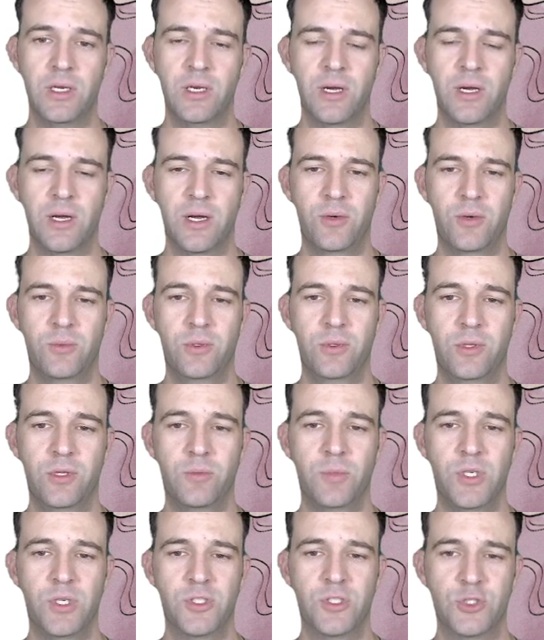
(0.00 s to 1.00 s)
I really
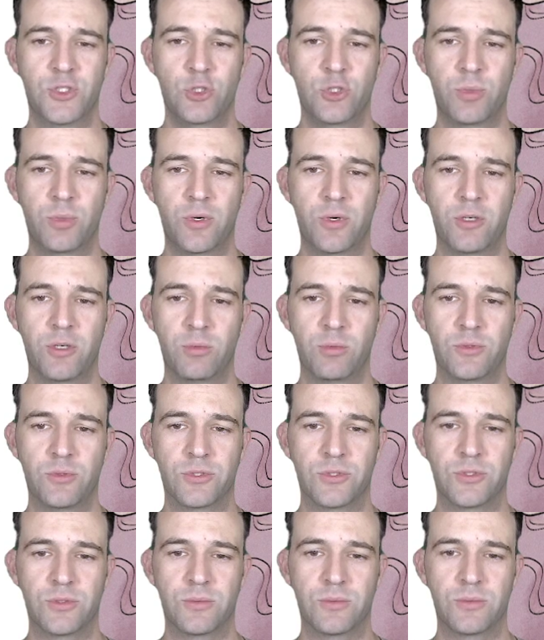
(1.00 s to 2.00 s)
miss Super
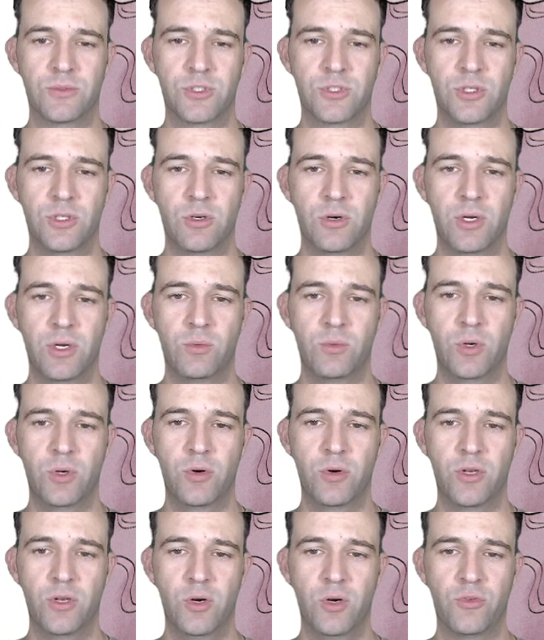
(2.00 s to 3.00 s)
Nibbles, so I wrote
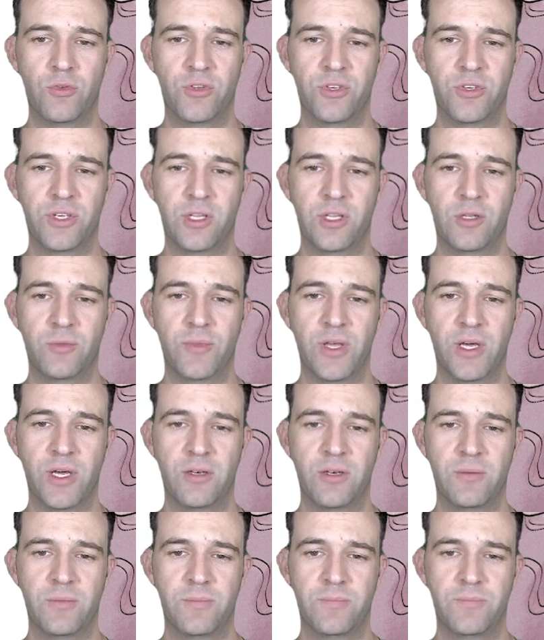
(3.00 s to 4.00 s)
a note to tell him
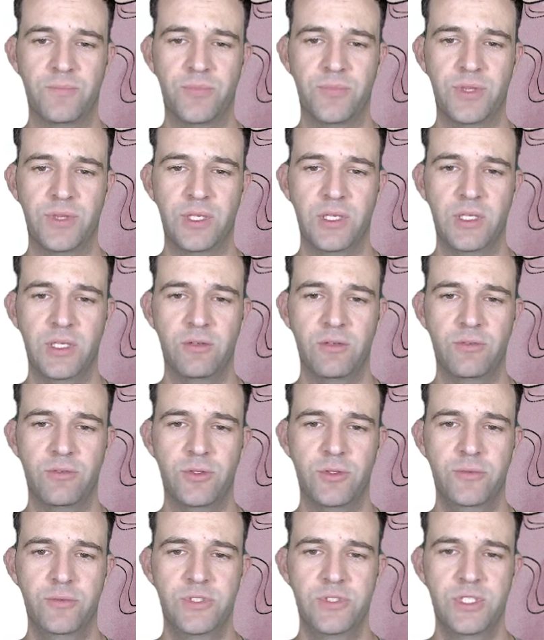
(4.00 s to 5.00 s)
that. If
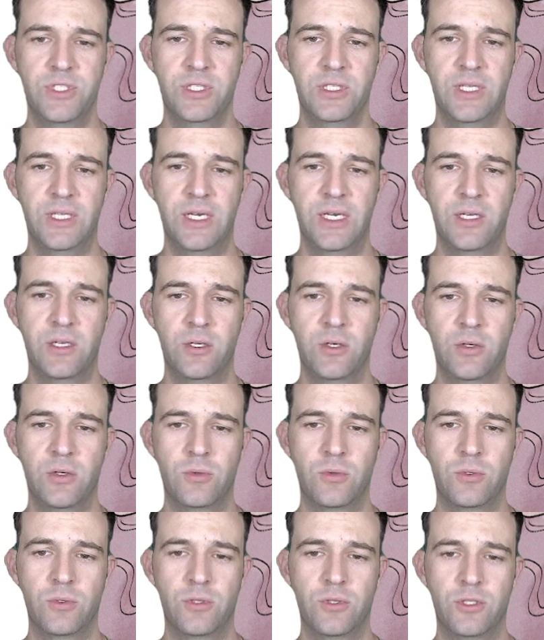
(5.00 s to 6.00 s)
you've seen that
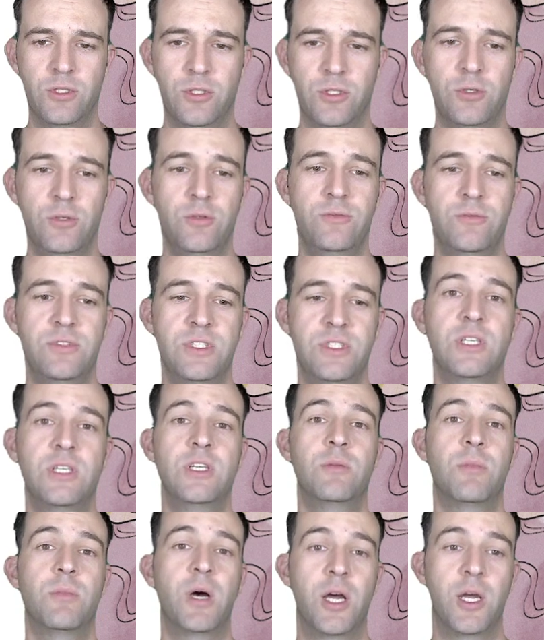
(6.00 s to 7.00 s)
note, you've
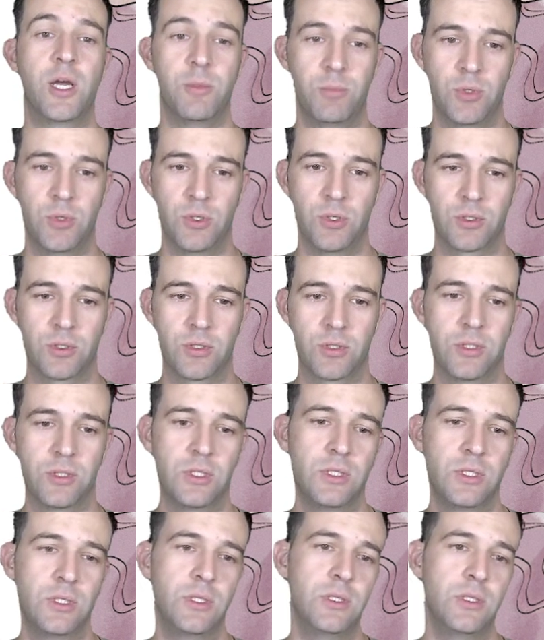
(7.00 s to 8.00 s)
seen my book.
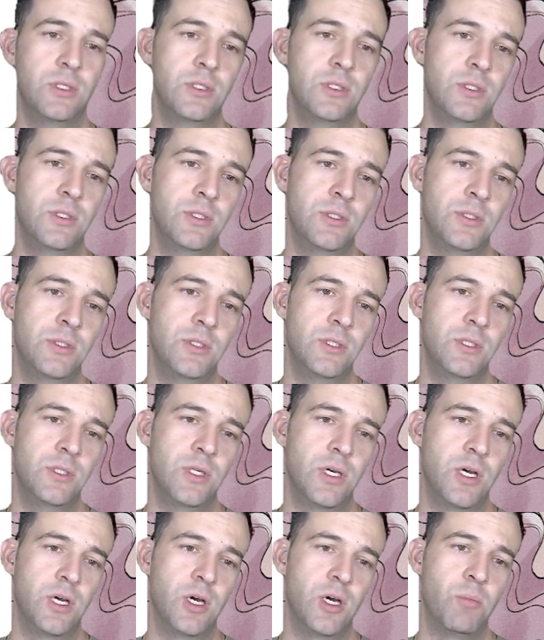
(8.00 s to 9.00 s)

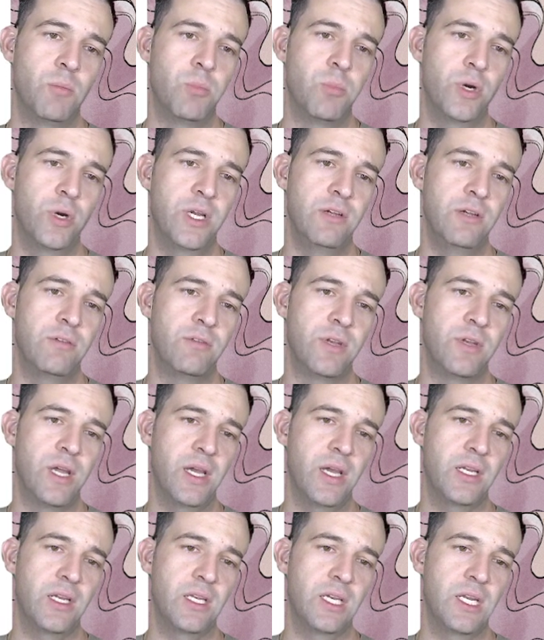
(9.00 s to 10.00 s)
A brave
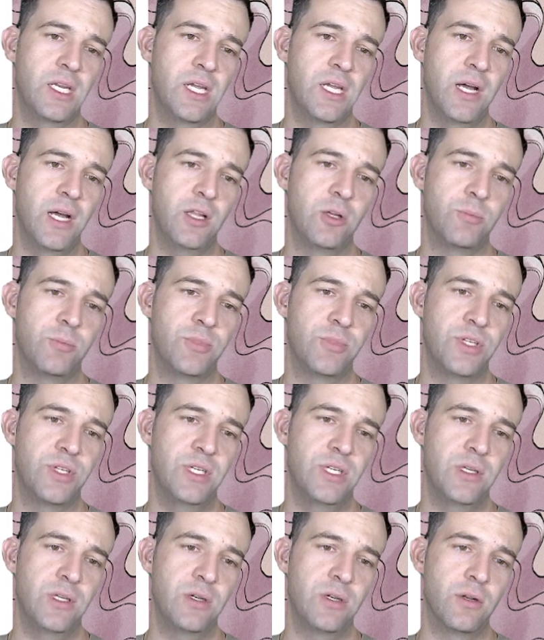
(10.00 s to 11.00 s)
knight galloped
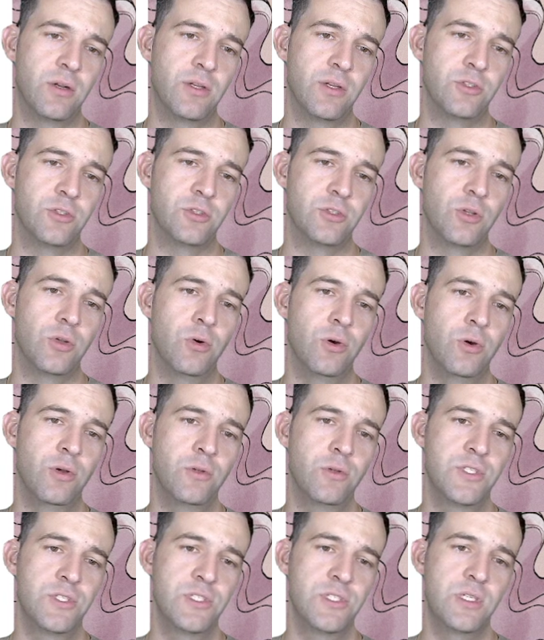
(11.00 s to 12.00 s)
in on his
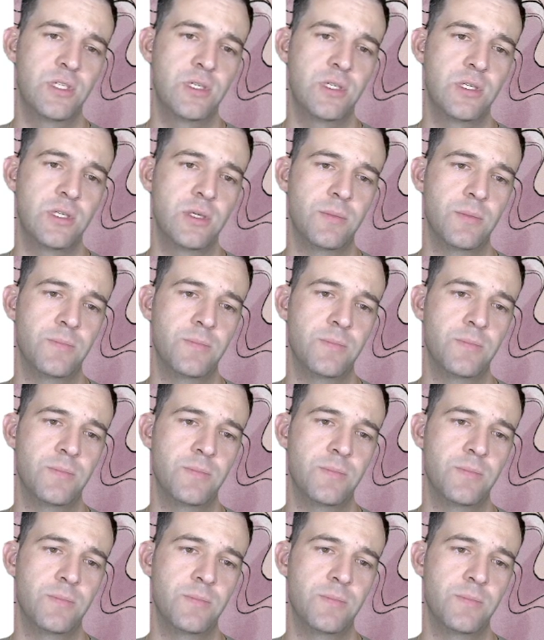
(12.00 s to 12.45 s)
loyal steed.